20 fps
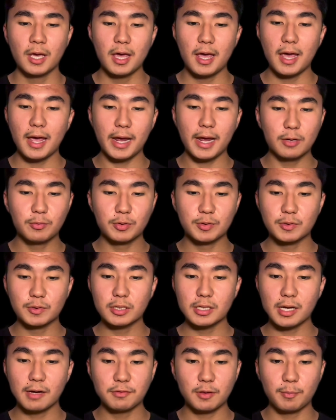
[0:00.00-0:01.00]
And we really
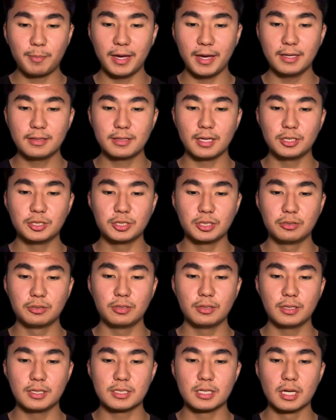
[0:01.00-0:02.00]
have to pay attention to
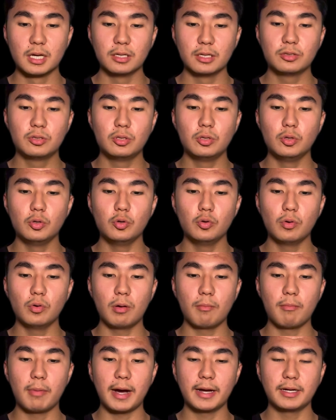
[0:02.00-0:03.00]
this 2
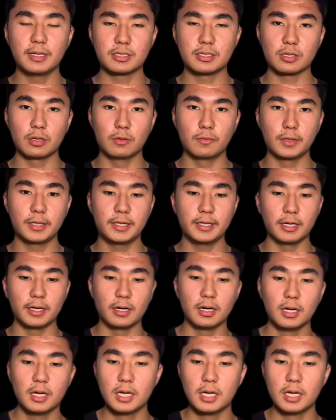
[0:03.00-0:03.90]
minus over here.